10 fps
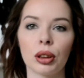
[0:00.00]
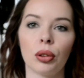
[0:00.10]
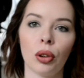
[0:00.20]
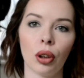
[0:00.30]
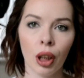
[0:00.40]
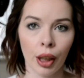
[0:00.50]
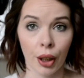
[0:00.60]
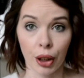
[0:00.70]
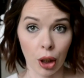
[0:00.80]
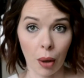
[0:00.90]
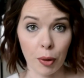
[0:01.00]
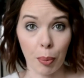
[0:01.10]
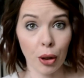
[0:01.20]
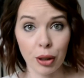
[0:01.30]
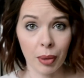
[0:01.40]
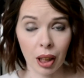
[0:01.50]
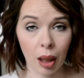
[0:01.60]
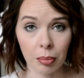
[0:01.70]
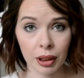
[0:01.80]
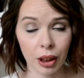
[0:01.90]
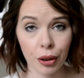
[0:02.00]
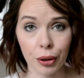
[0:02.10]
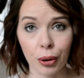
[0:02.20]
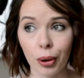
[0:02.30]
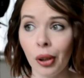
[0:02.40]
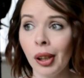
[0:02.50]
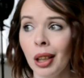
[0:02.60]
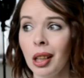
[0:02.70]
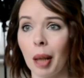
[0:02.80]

Or, you know, if the postman comes to the door,